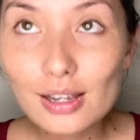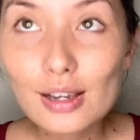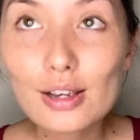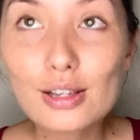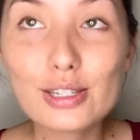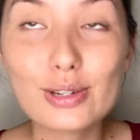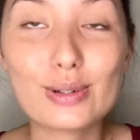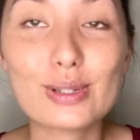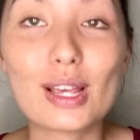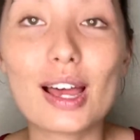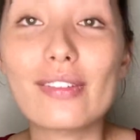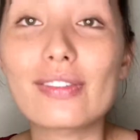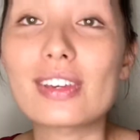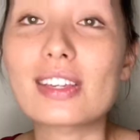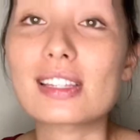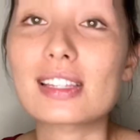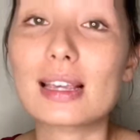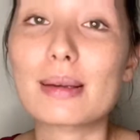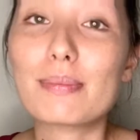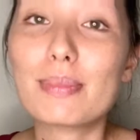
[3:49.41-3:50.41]
so it's
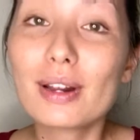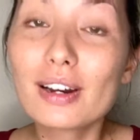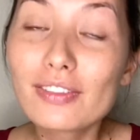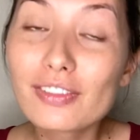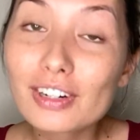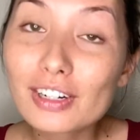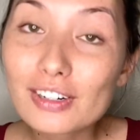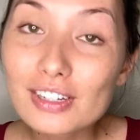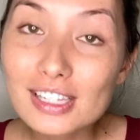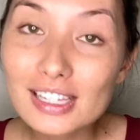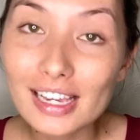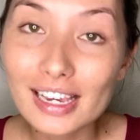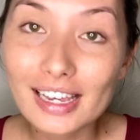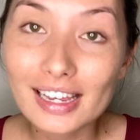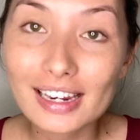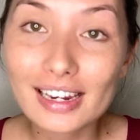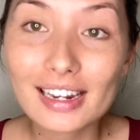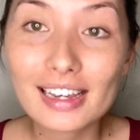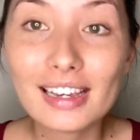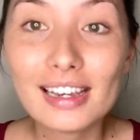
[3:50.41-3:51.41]
obviously better for your
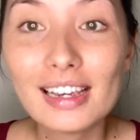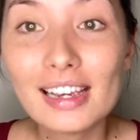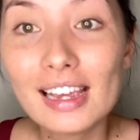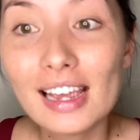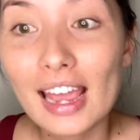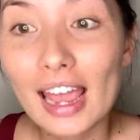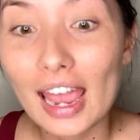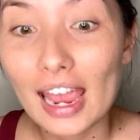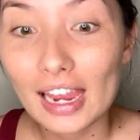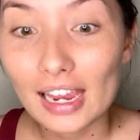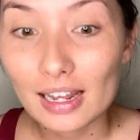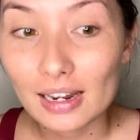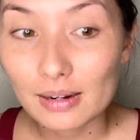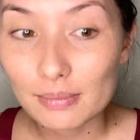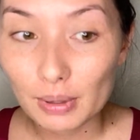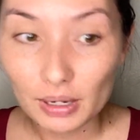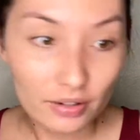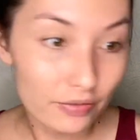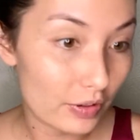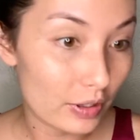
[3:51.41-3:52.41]
skin and
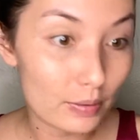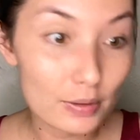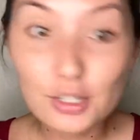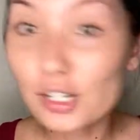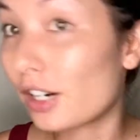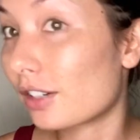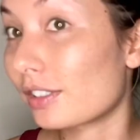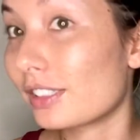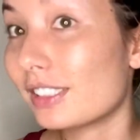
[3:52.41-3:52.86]
better for you in general,